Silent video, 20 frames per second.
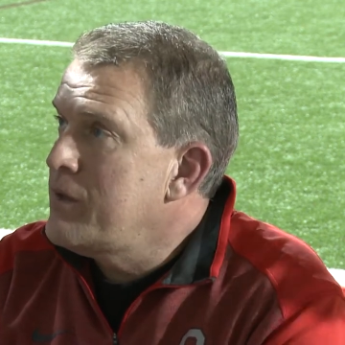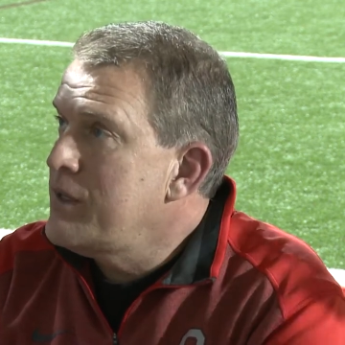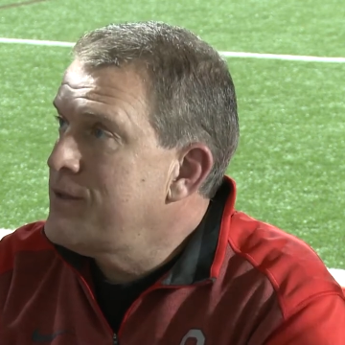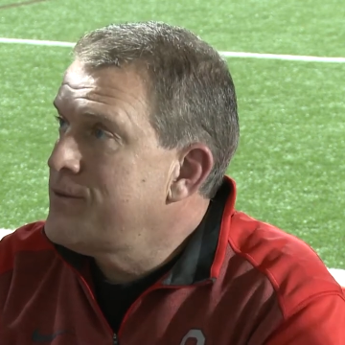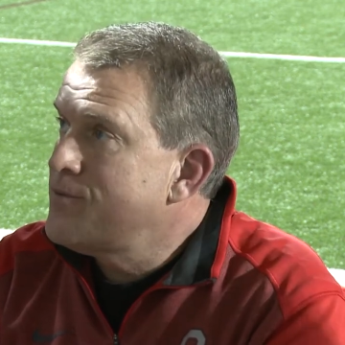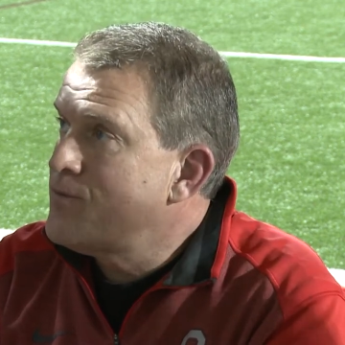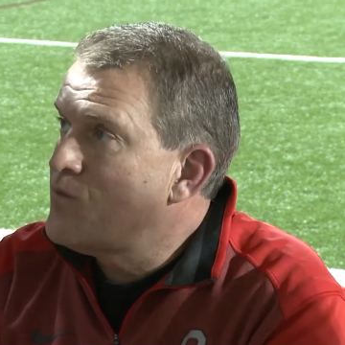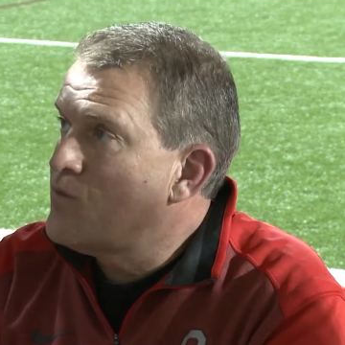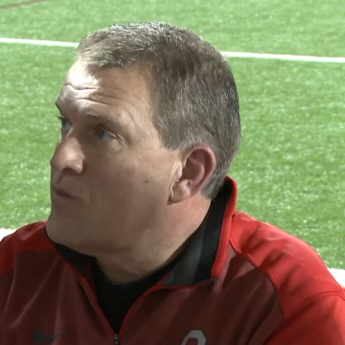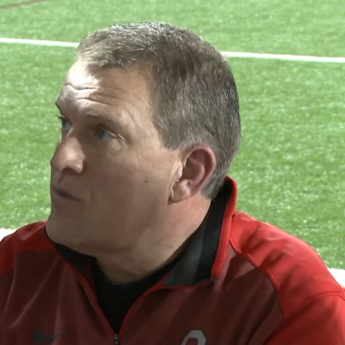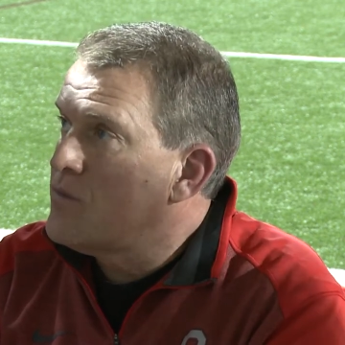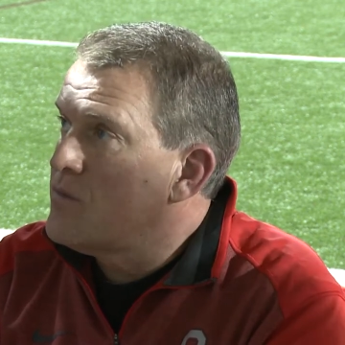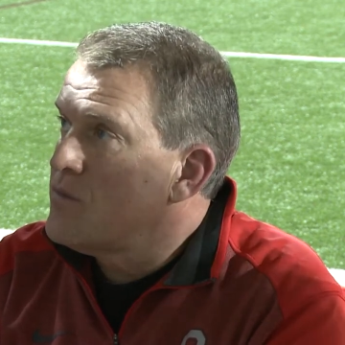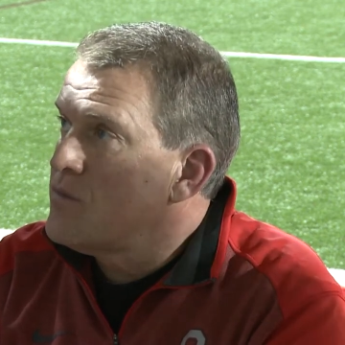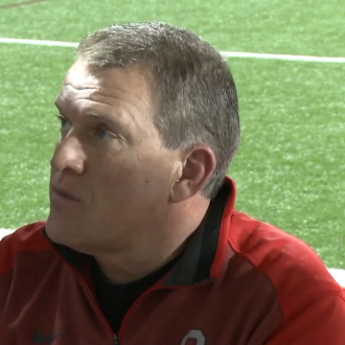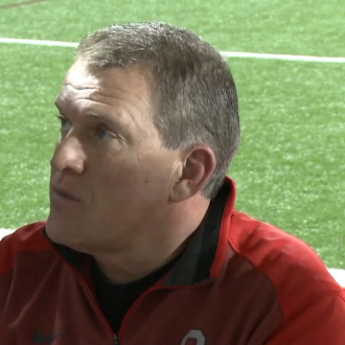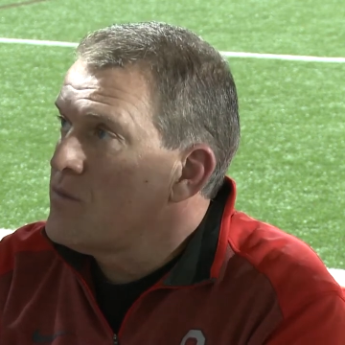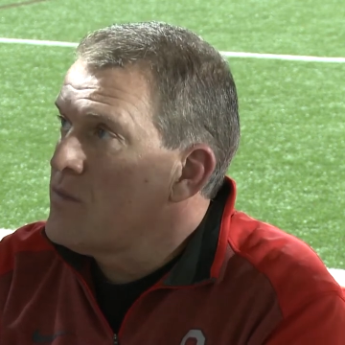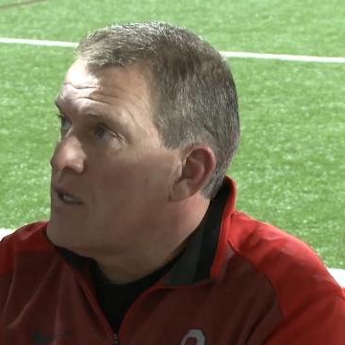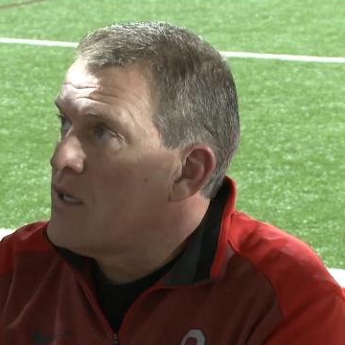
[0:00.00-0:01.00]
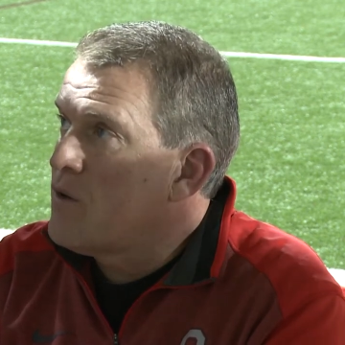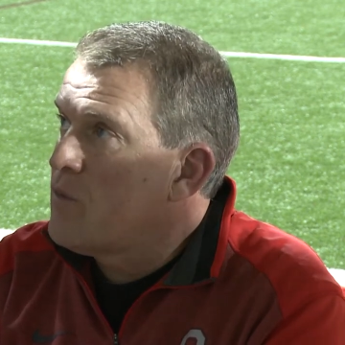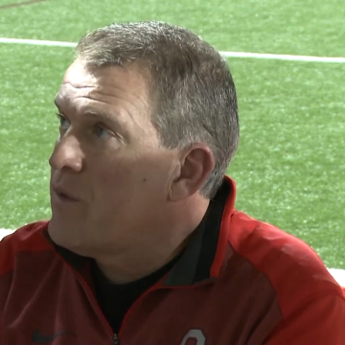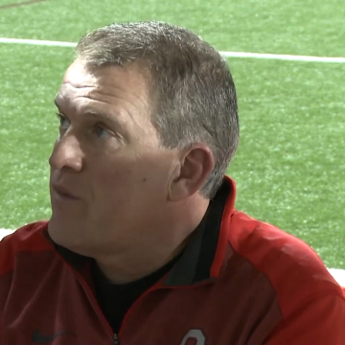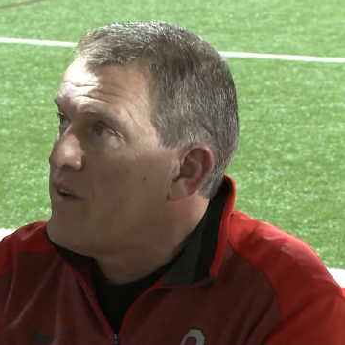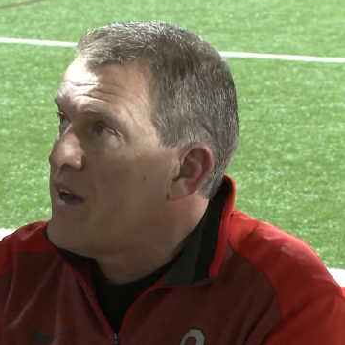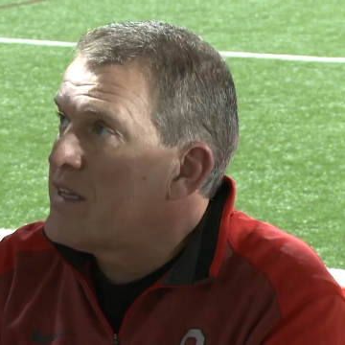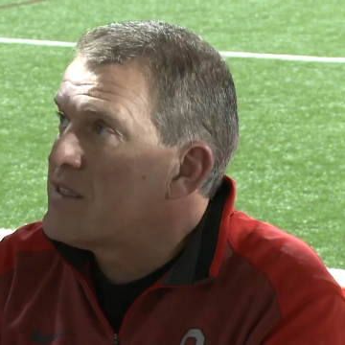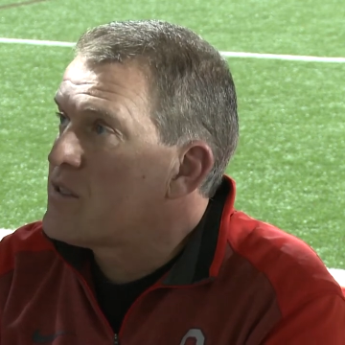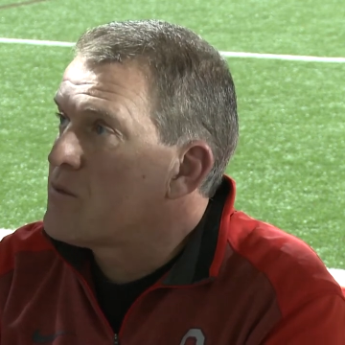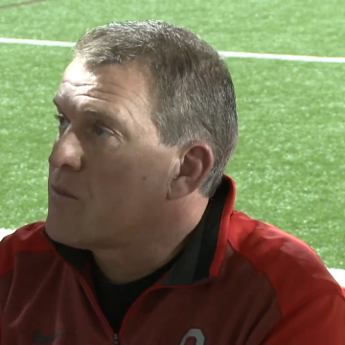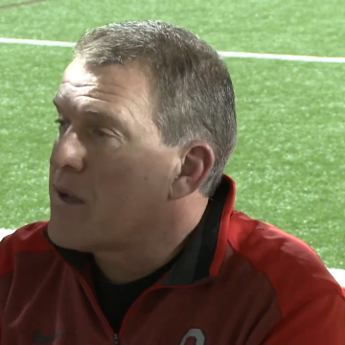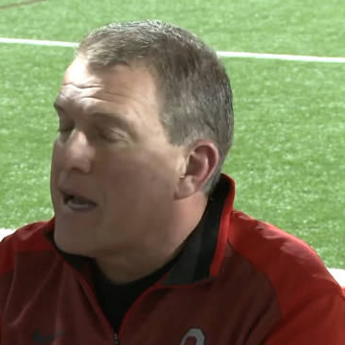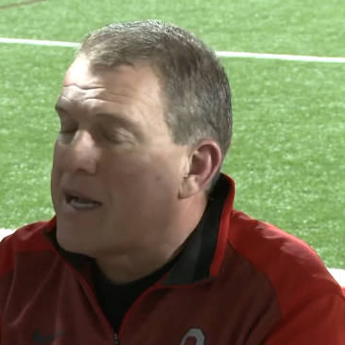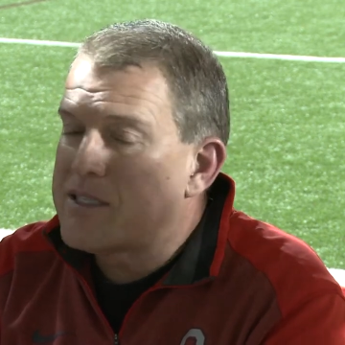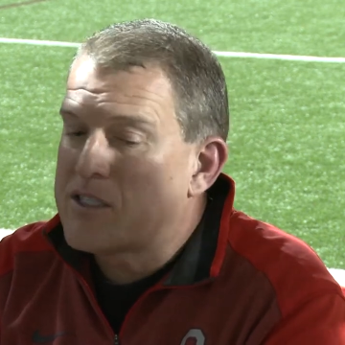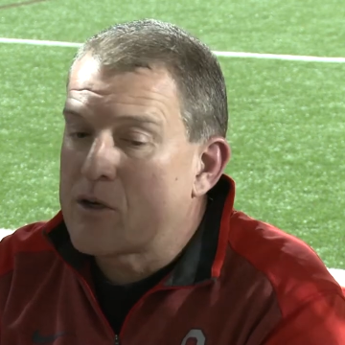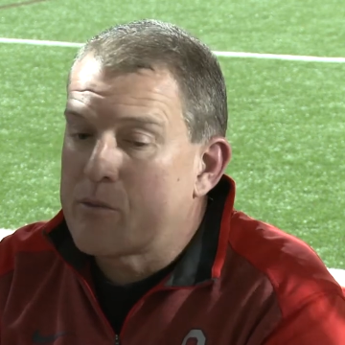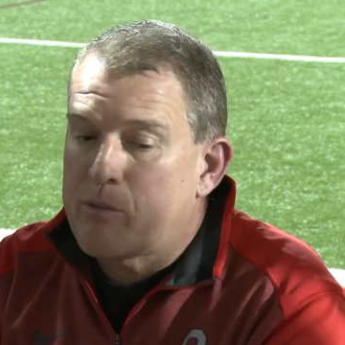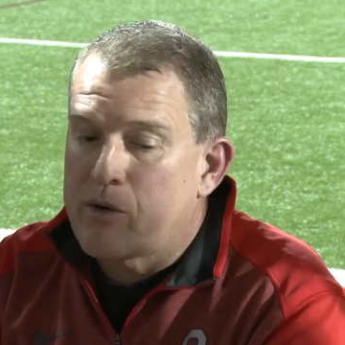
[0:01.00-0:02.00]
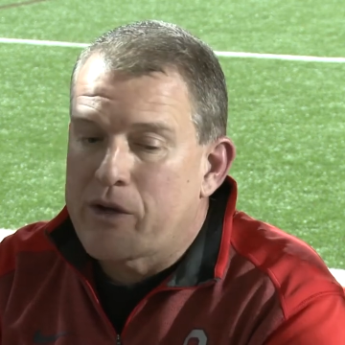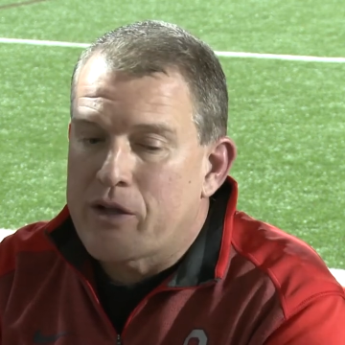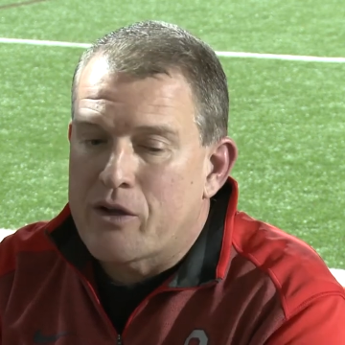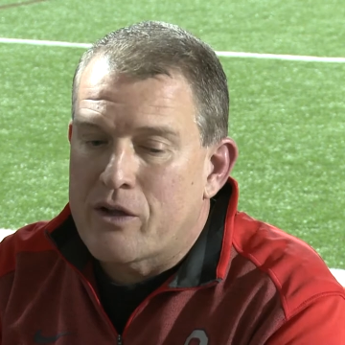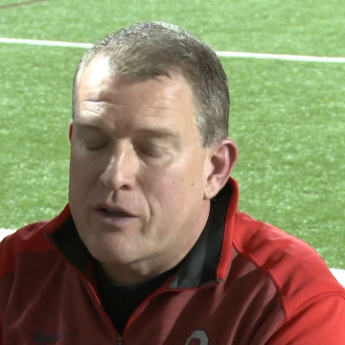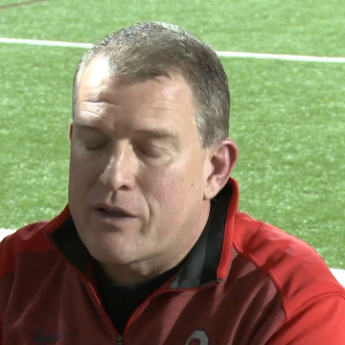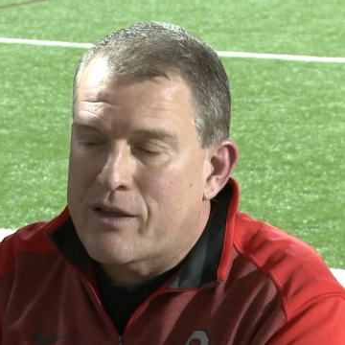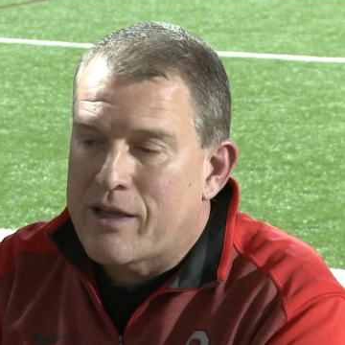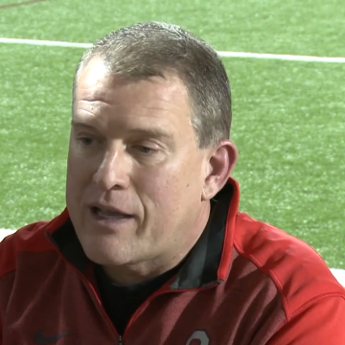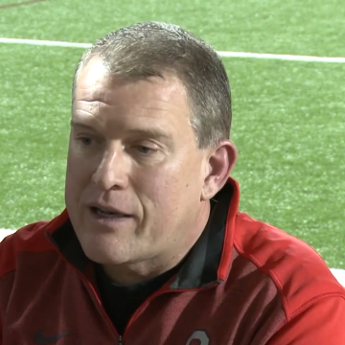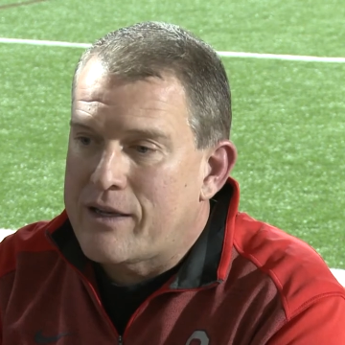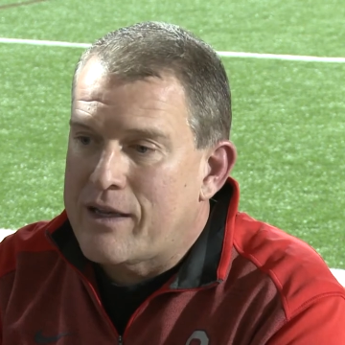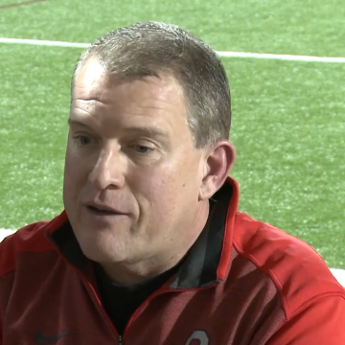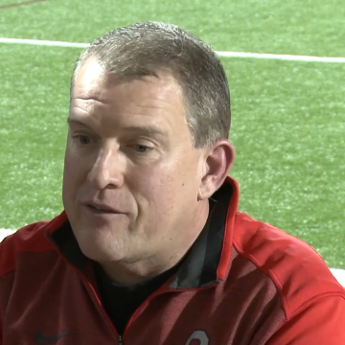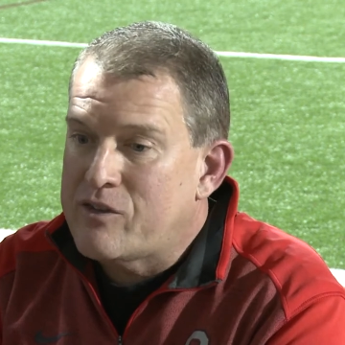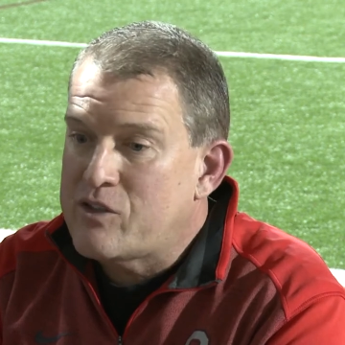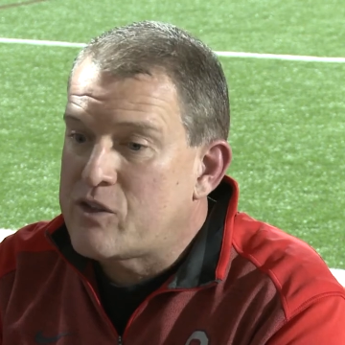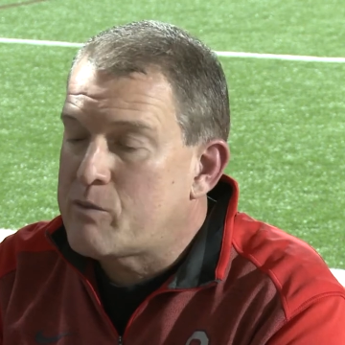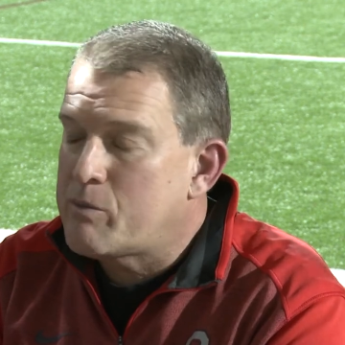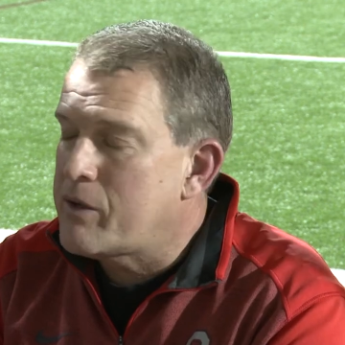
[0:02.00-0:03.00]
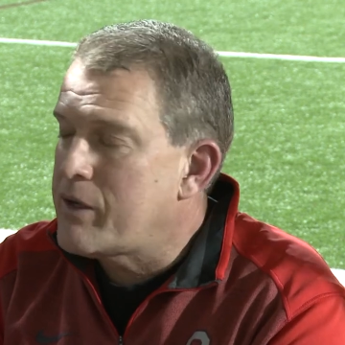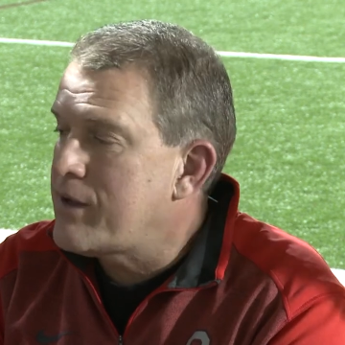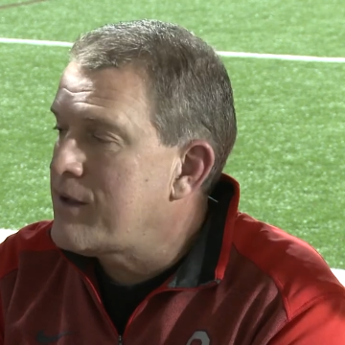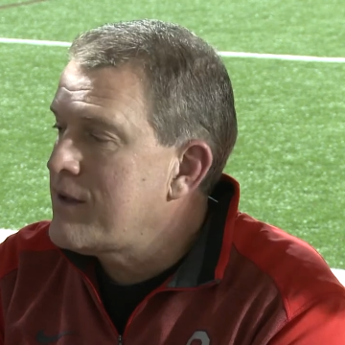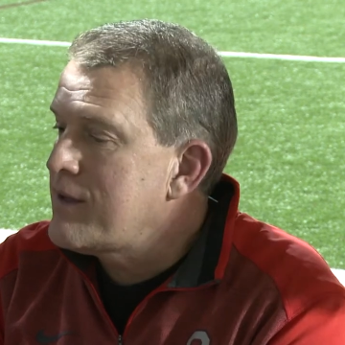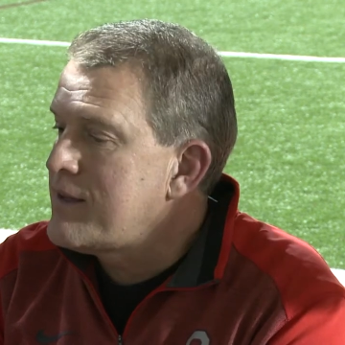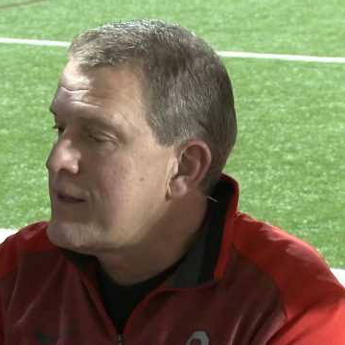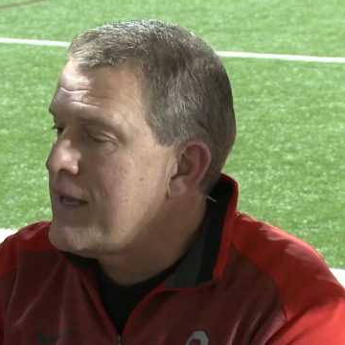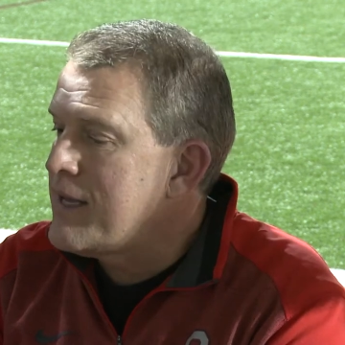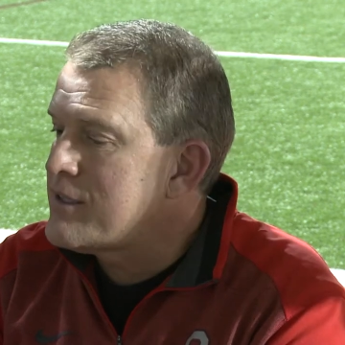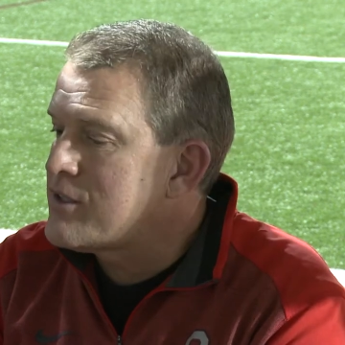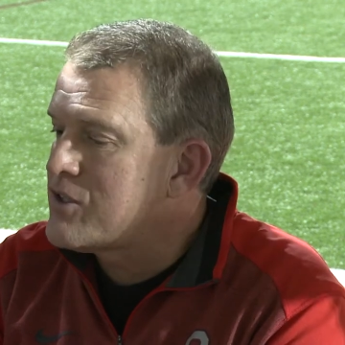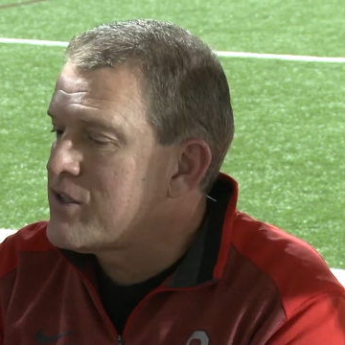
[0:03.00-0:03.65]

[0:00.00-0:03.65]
And you know we've had some guys that are pretty good at that. Devin's pretty good at that.